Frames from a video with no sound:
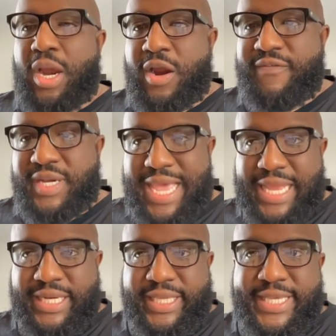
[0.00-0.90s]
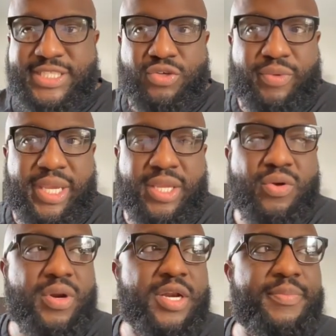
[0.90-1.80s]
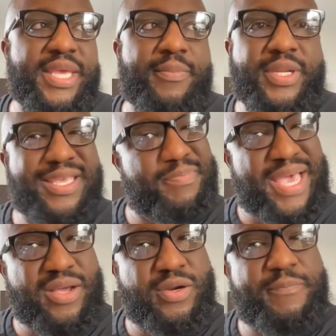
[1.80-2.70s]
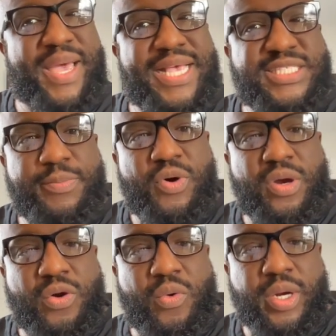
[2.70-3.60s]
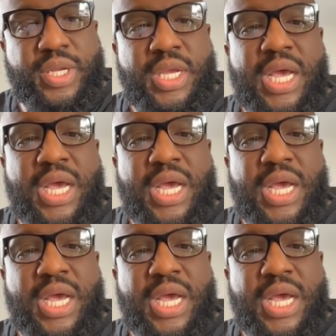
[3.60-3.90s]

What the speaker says: Irving had to kiss the ring in order to be able to get back on the basketball court.